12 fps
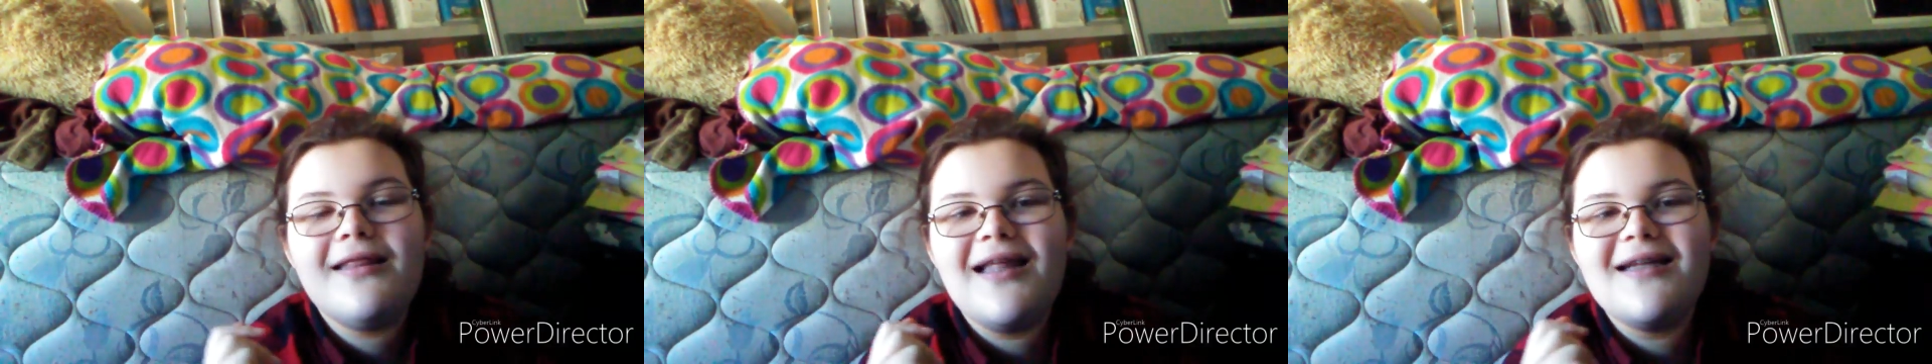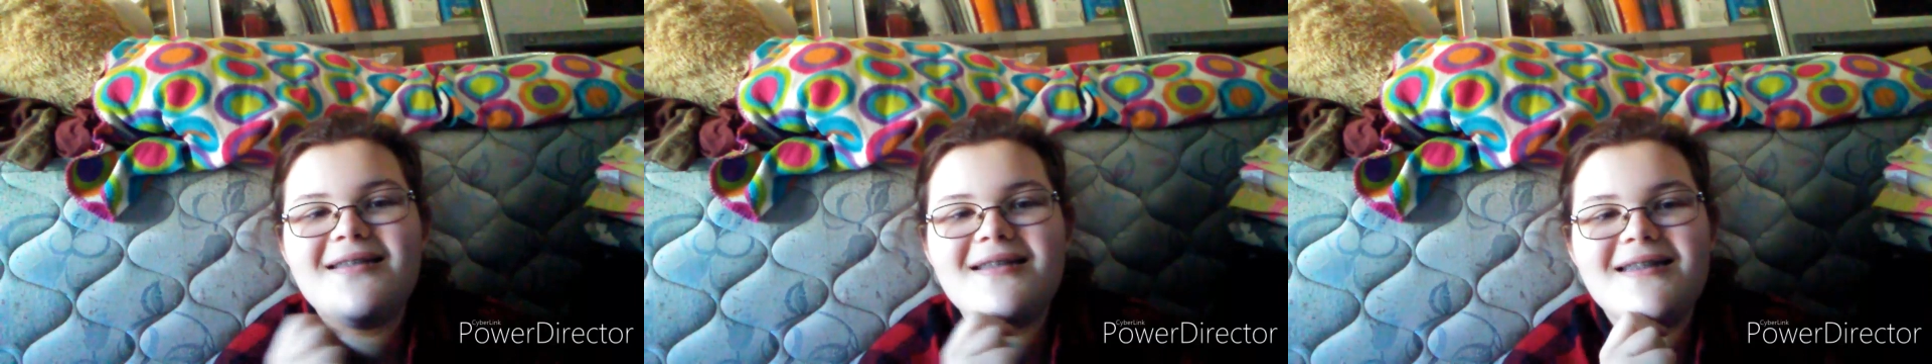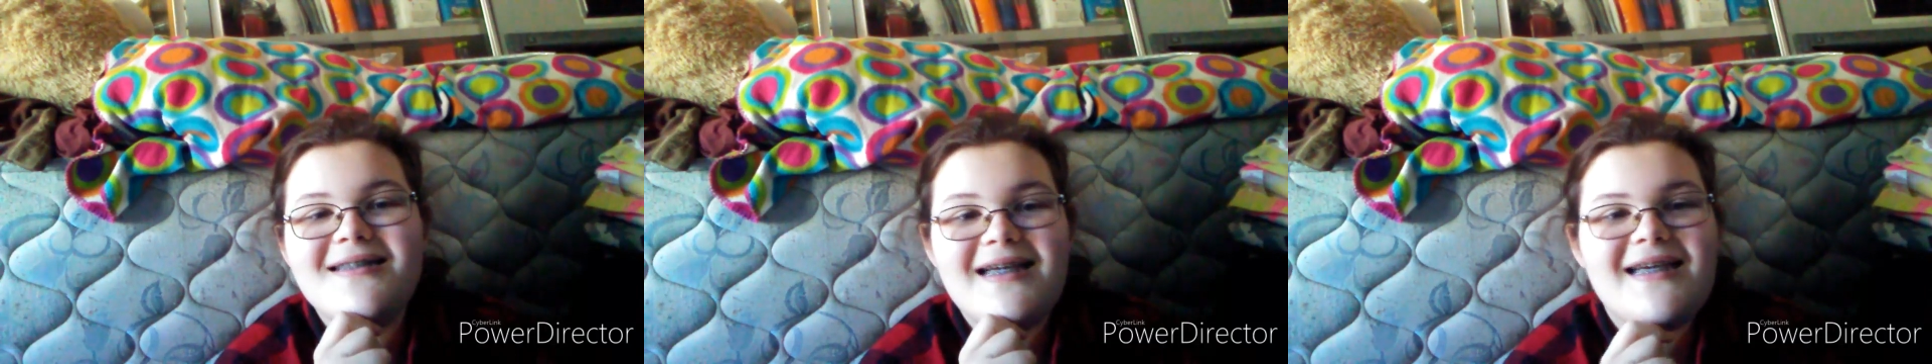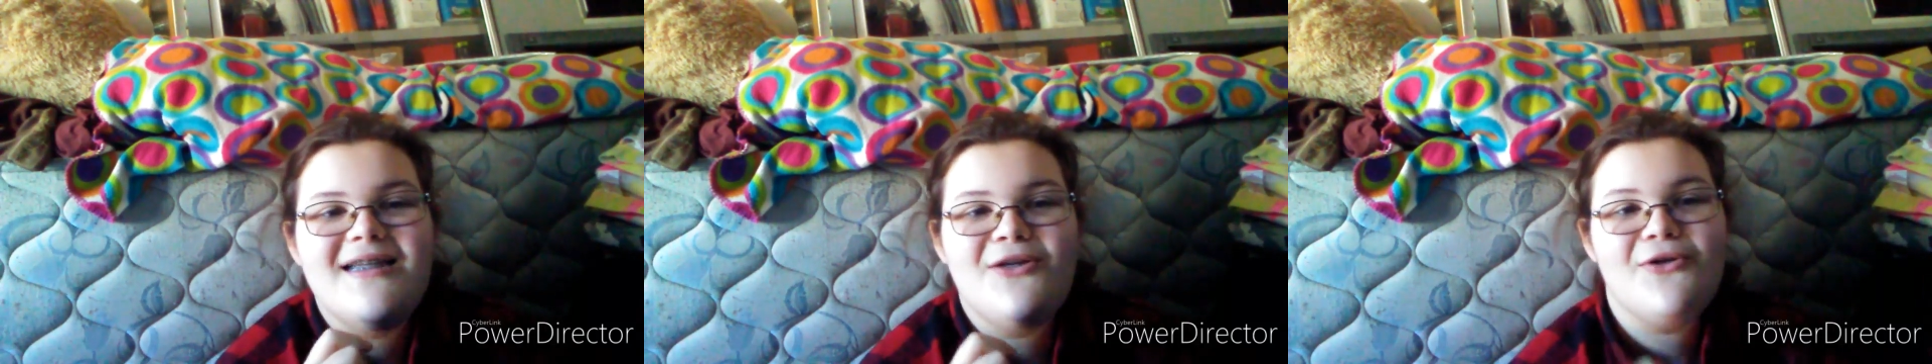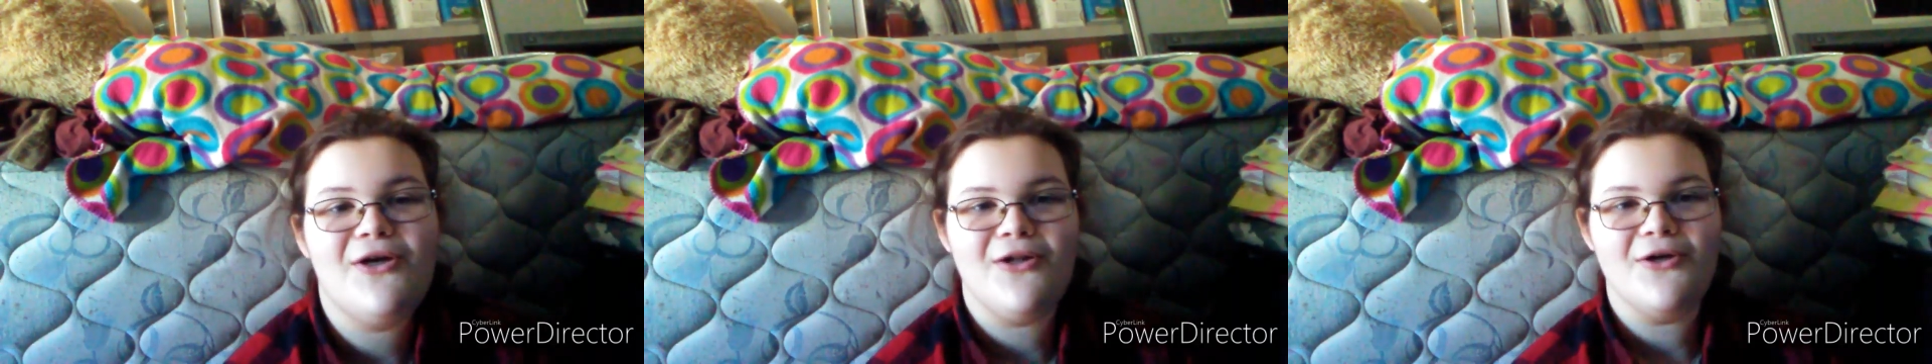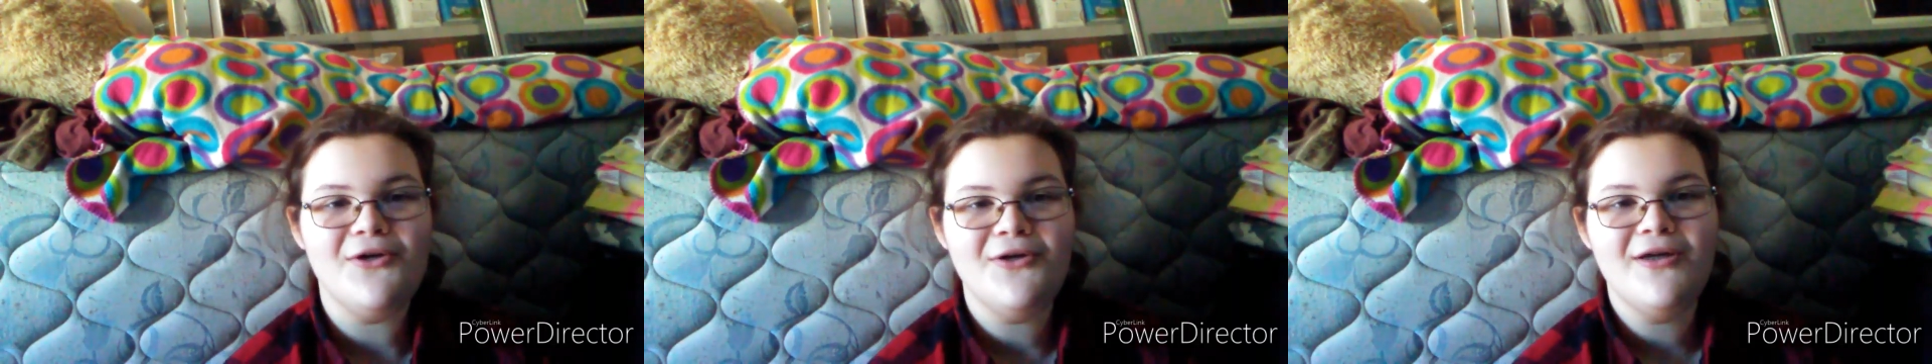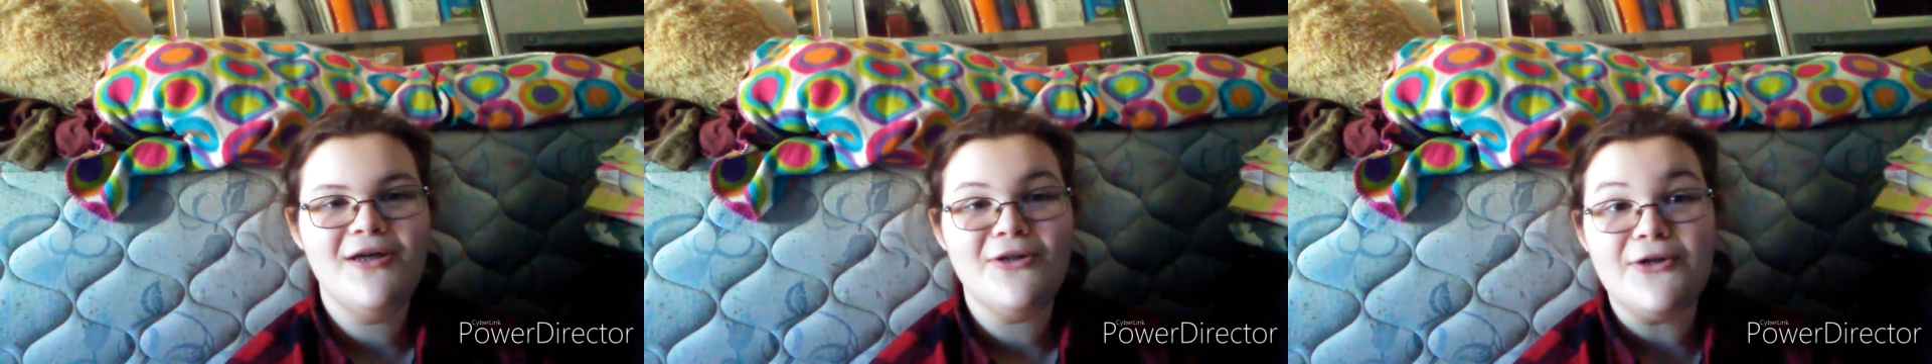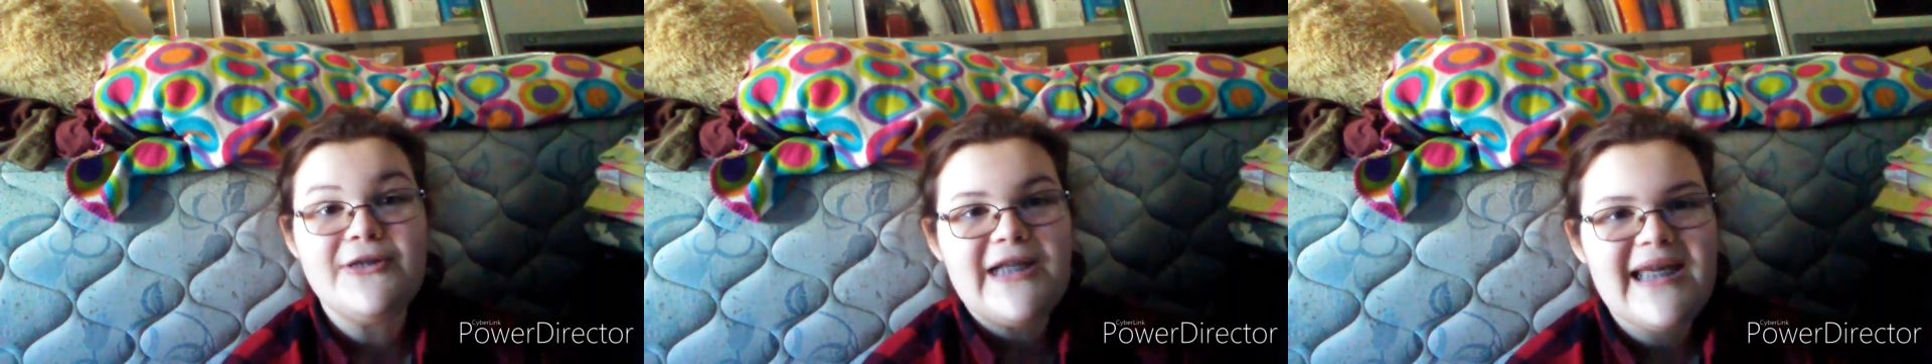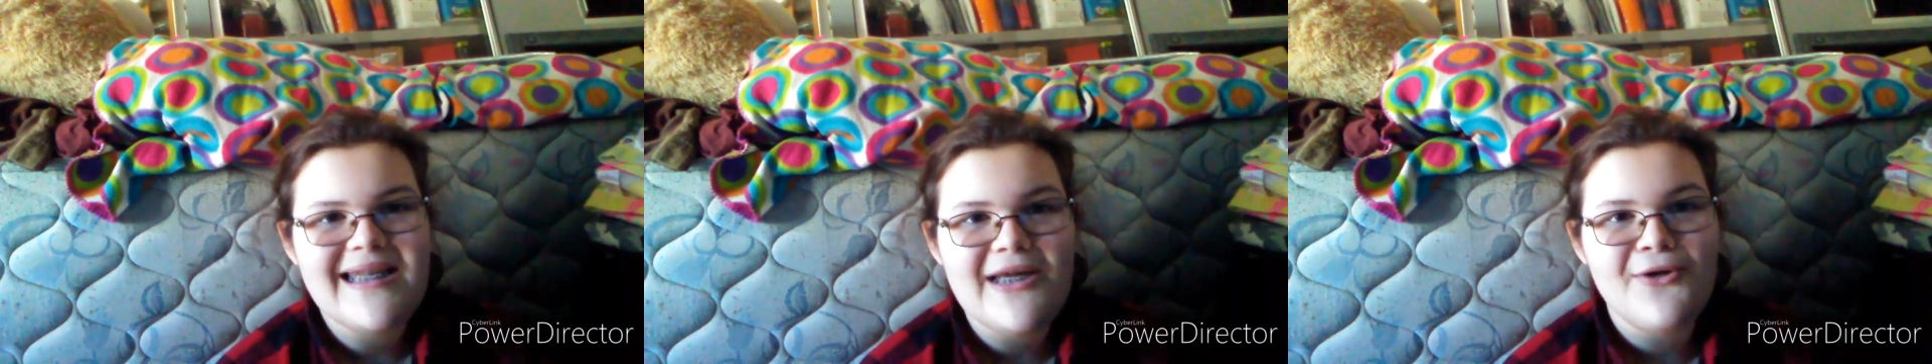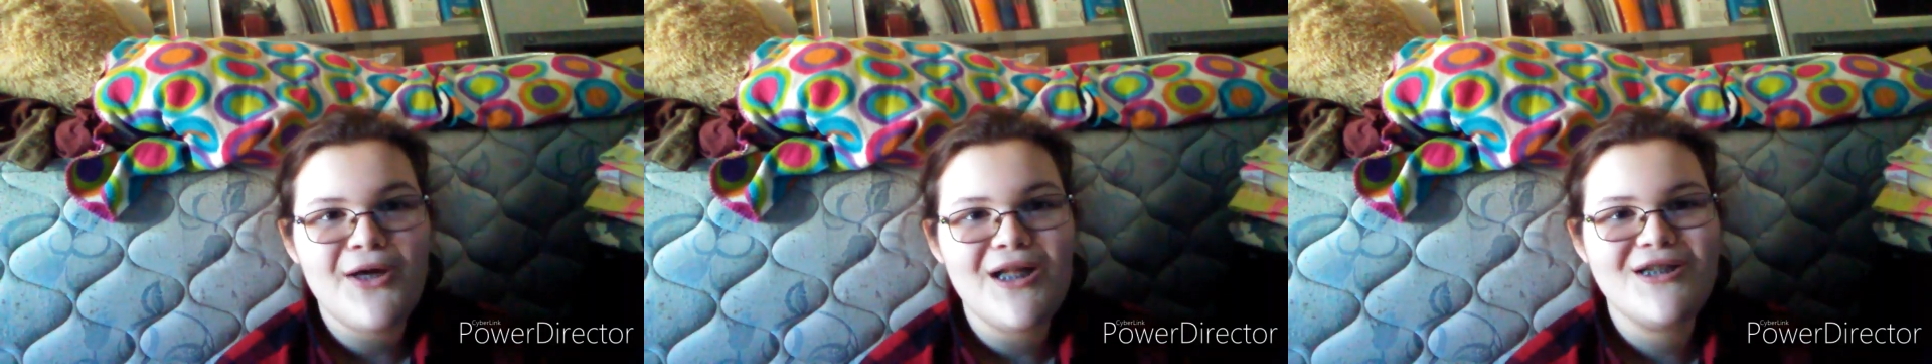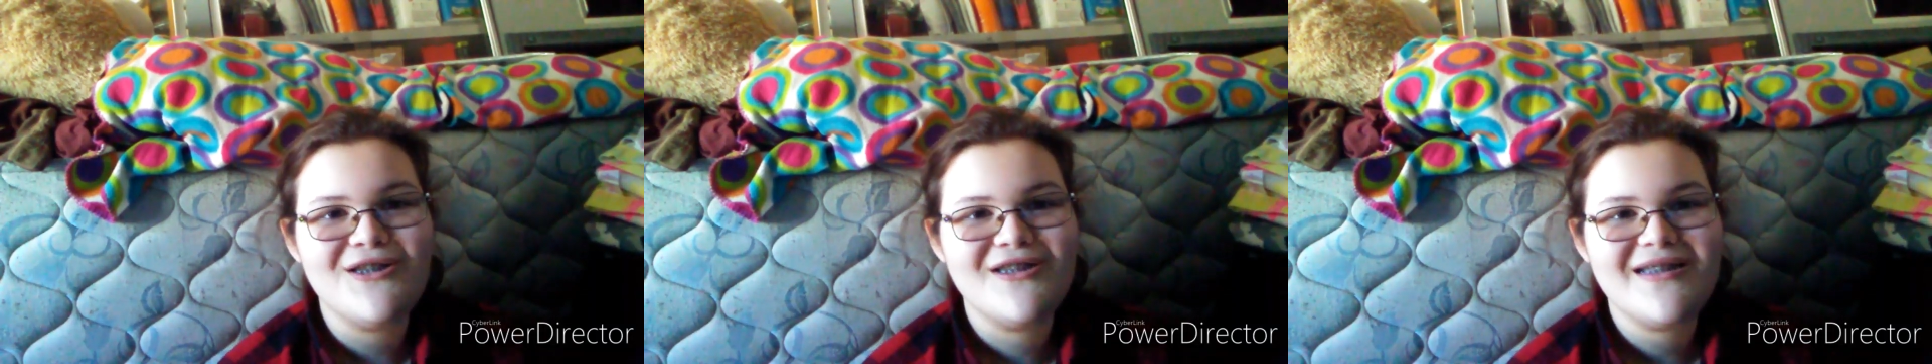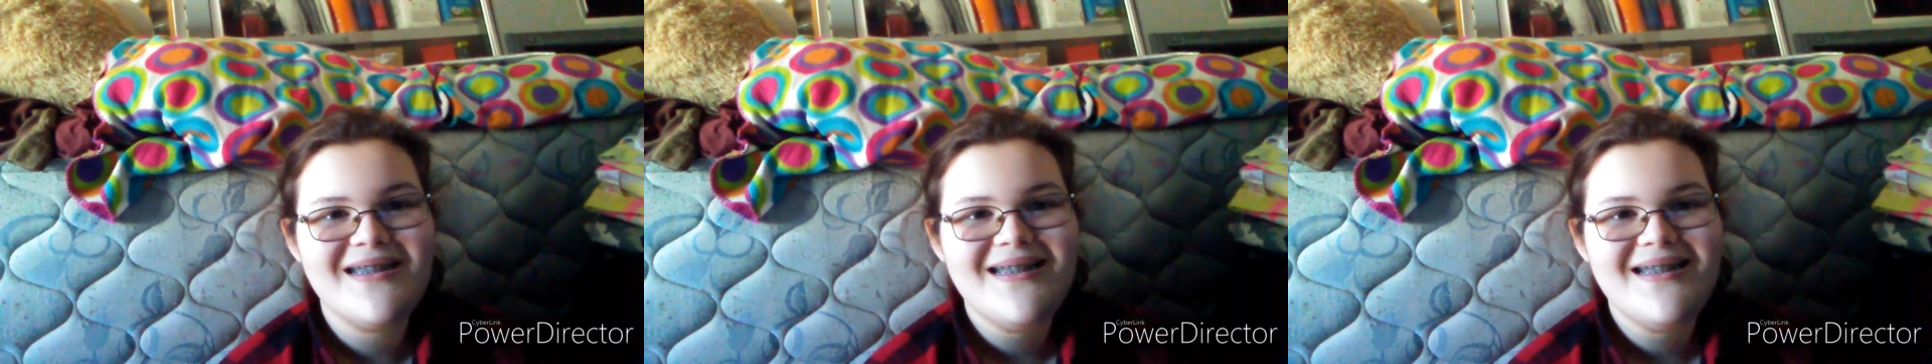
that's a secondary color. They're secondary colors.